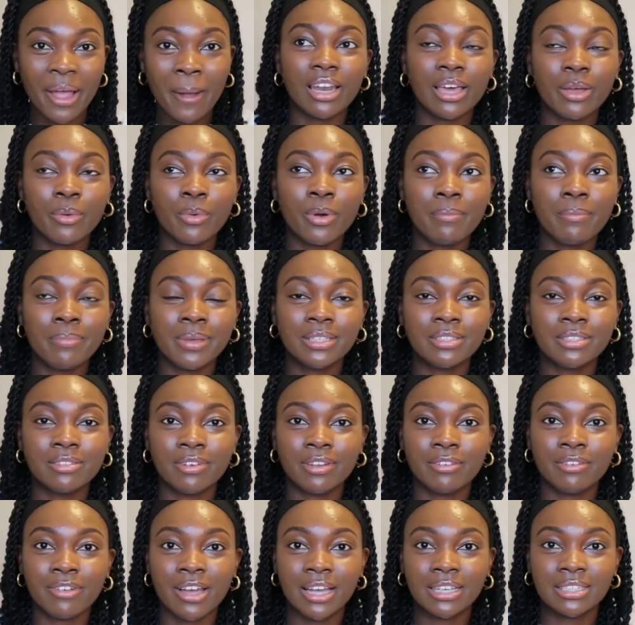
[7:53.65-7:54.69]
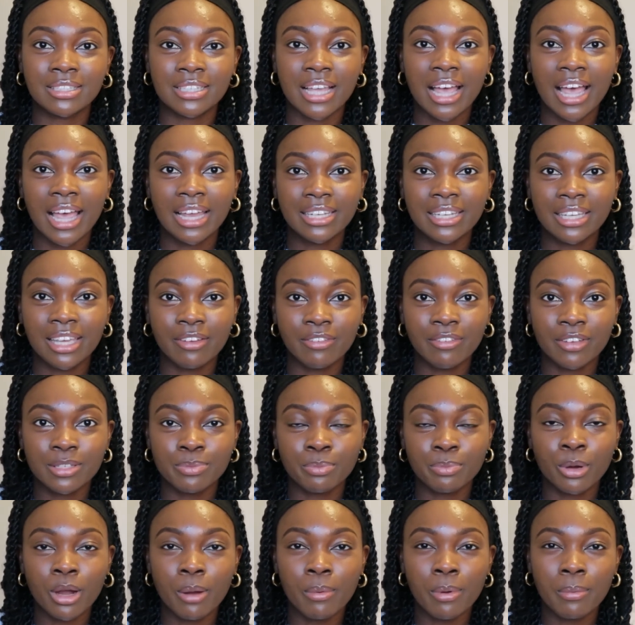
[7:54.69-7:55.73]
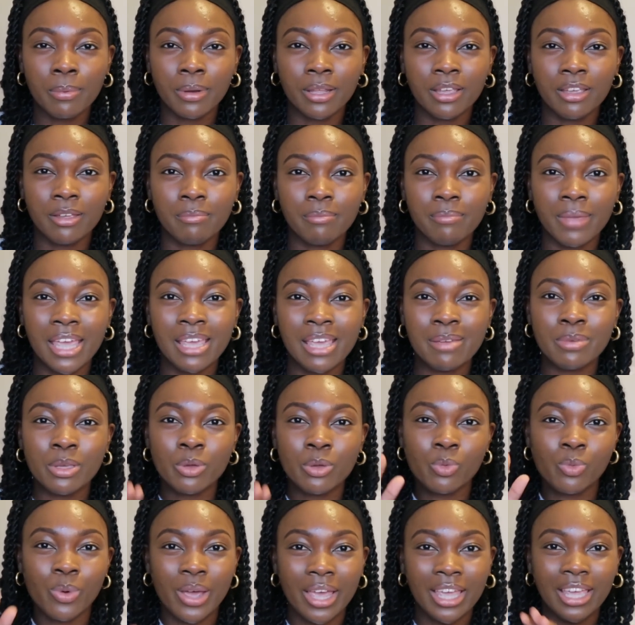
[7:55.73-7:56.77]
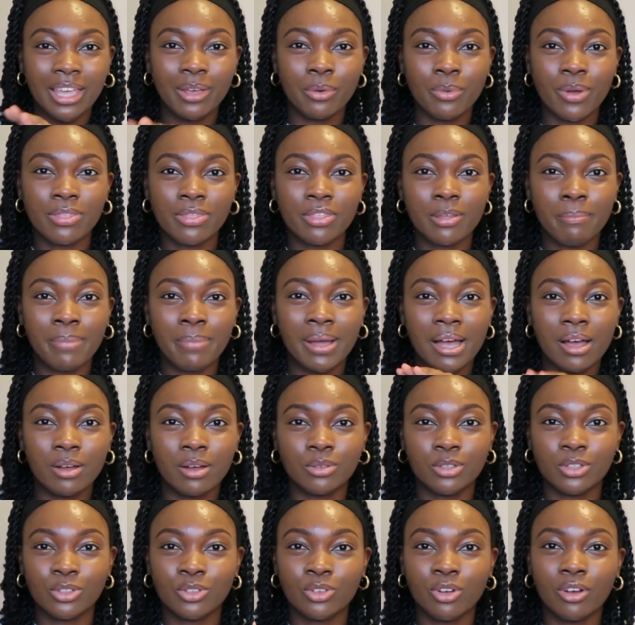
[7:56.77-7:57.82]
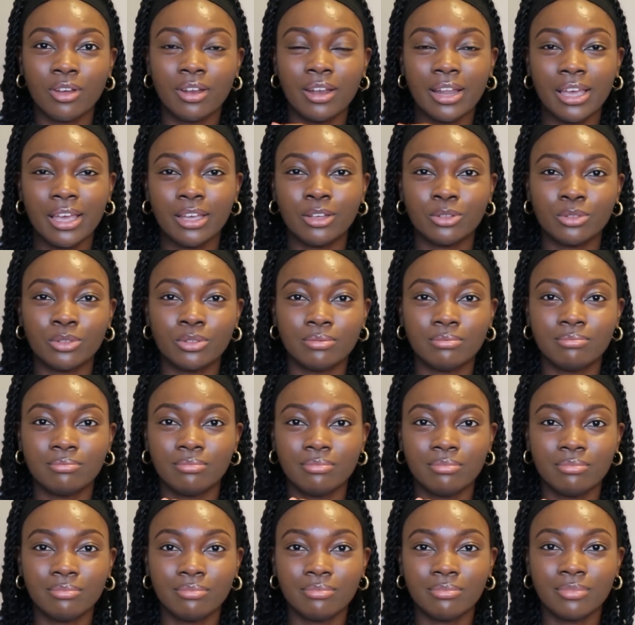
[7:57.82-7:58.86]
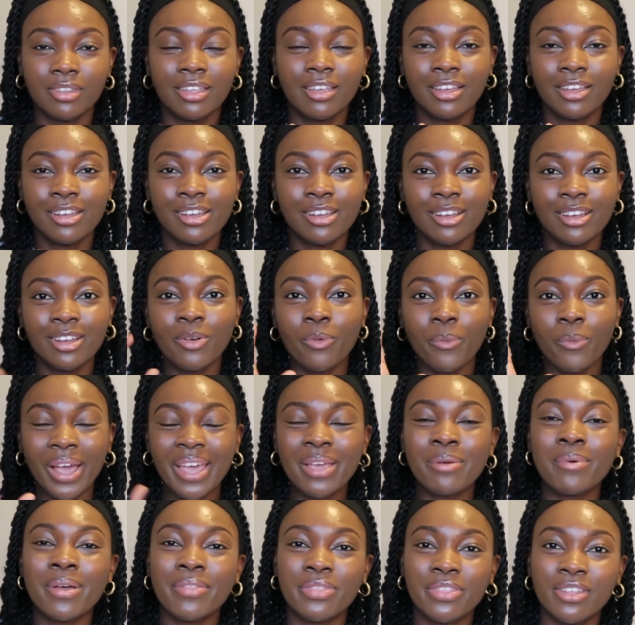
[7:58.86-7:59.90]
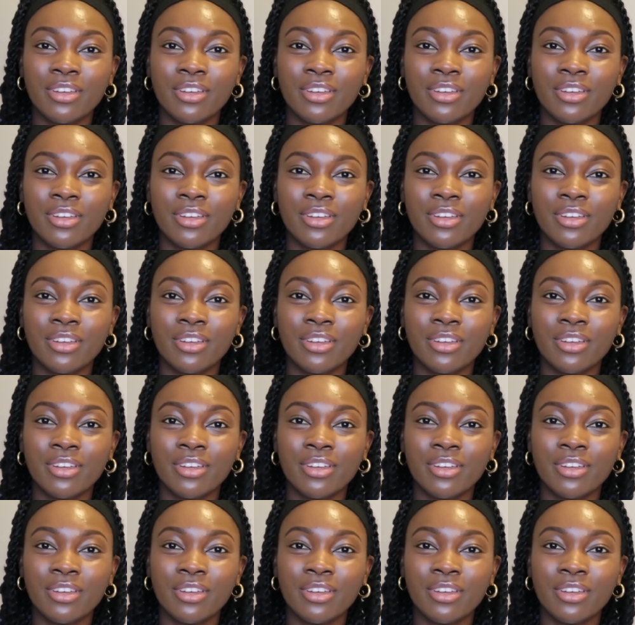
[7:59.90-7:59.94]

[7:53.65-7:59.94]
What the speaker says: Like, one piece of advice that I'd give is probably maybe wait when the pound is not like, wait when